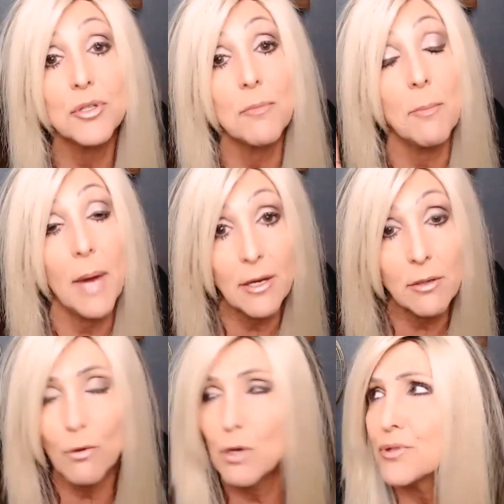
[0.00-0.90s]
to
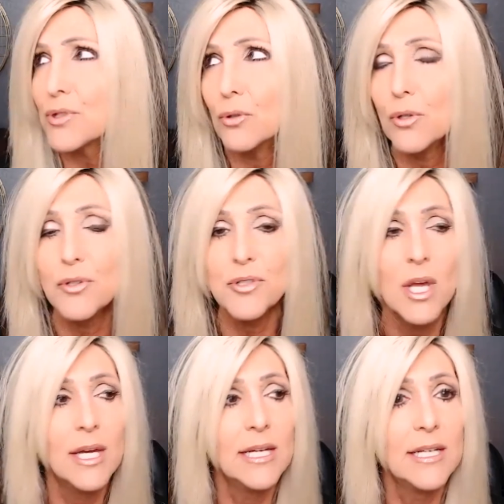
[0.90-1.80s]
micro schools,
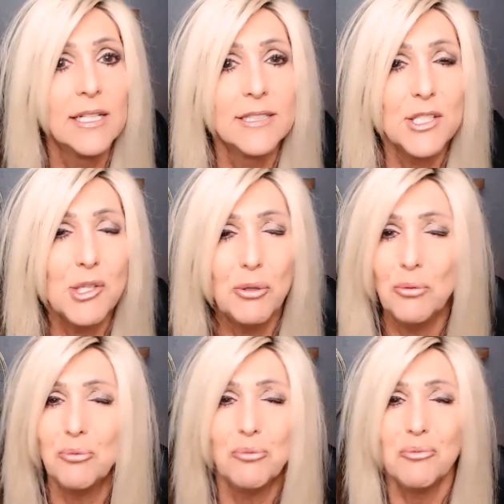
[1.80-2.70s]

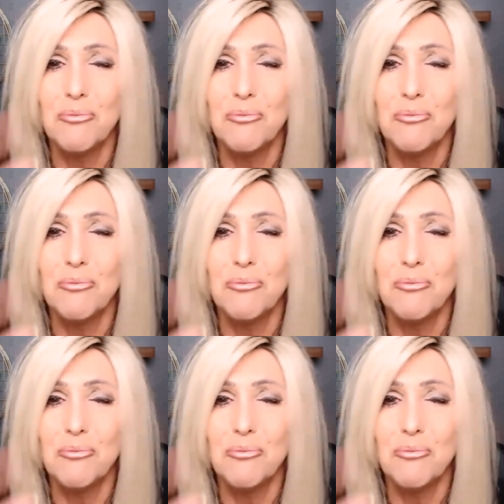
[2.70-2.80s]
to